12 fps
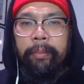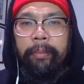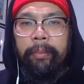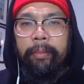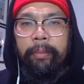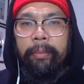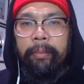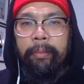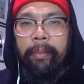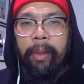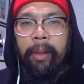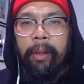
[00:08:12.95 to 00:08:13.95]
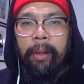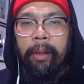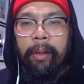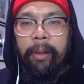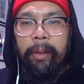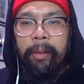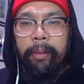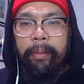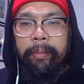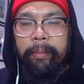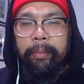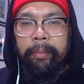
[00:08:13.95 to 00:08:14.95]

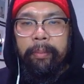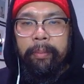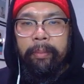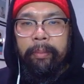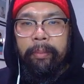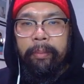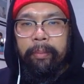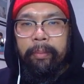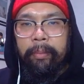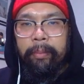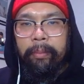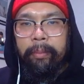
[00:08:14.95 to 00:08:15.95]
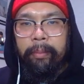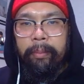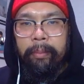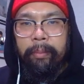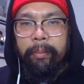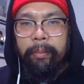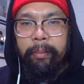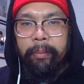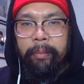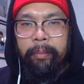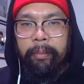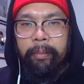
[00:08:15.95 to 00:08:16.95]

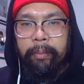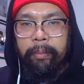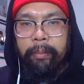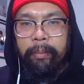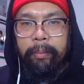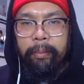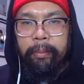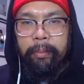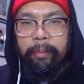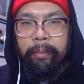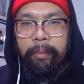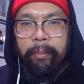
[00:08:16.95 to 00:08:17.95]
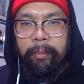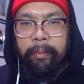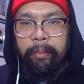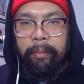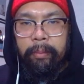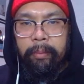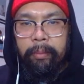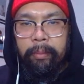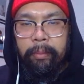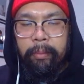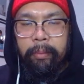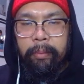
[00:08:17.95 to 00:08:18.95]

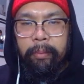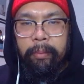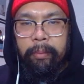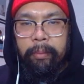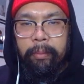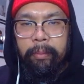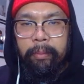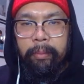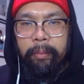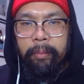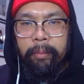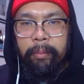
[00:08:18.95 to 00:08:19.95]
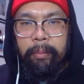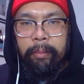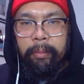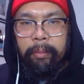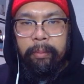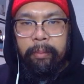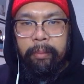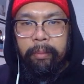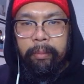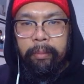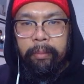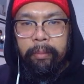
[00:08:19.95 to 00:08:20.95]
This person isn't speaking.